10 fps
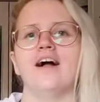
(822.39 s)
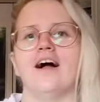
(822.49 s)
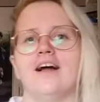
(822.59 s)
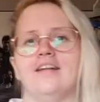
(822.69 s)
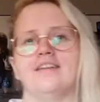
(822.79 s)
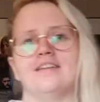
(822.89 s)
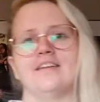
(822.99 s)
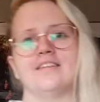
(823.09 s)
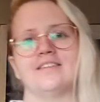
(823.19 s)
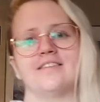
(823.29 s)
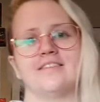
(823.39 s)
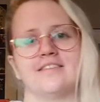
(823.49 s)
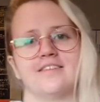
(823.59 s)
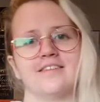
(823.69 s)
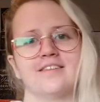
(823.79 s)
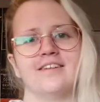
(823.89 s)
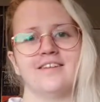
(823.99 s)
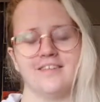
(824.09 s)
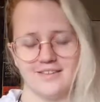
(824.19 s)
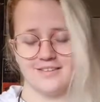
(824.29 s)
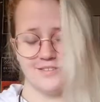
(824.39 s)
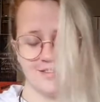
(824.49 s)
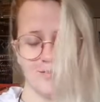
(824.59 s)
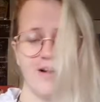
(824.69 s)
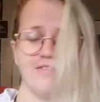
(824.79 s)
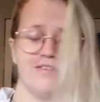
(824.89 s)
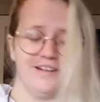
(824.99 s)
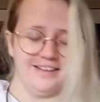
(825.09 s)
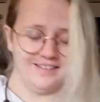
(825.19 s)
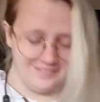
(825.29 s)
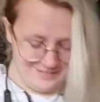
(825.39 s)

and it's just, it's quite funny.